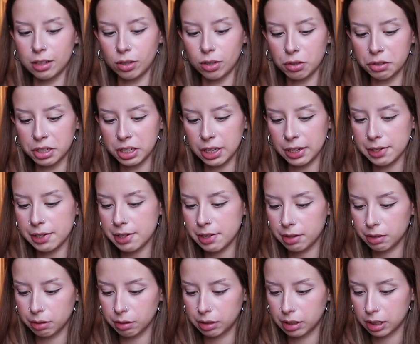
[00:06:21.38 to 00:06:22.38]
It's so
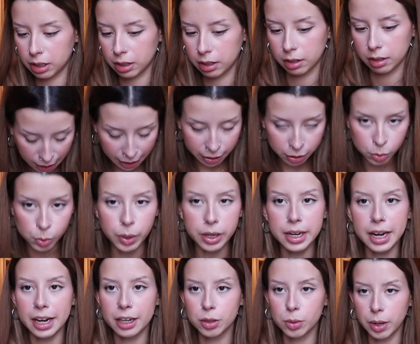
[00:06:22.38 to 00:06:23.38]
cute. Next
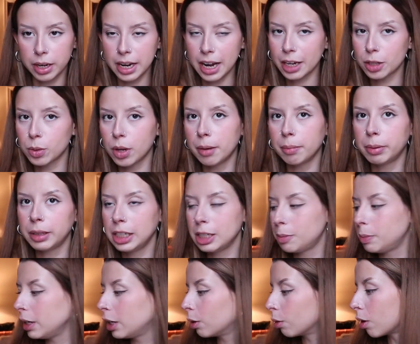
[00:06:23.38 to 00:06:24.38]
one, next one, next one. Please
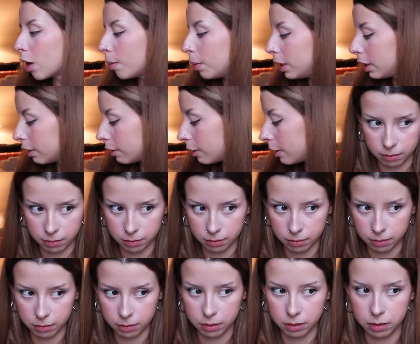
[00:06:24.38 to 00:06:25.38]
be Karami.
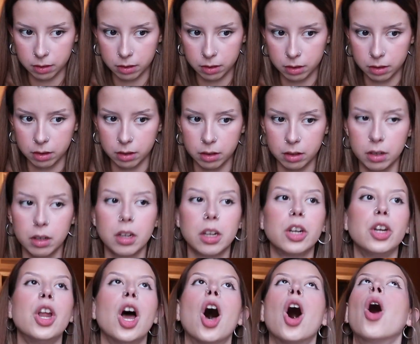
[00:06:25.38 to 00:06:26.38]

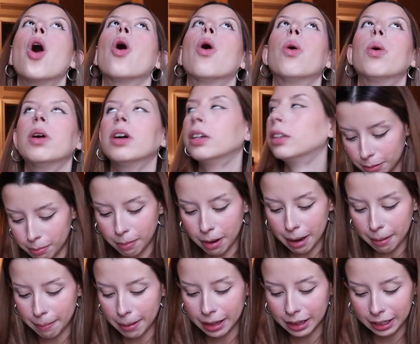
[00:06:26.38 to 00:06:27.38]
No! It's
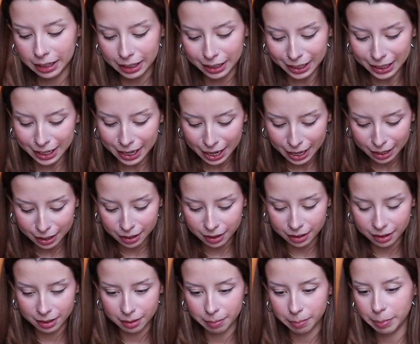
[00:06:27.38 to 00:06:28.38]
My Melody again,
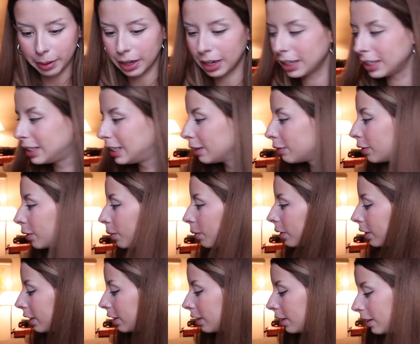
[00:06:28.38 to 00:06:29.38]
but a different
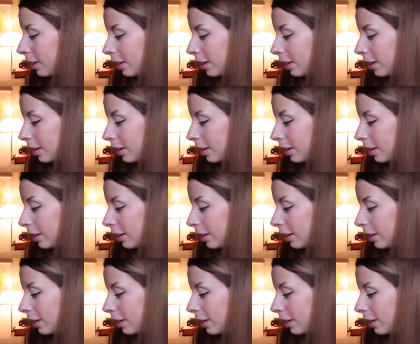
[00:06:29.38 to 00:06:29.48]
one.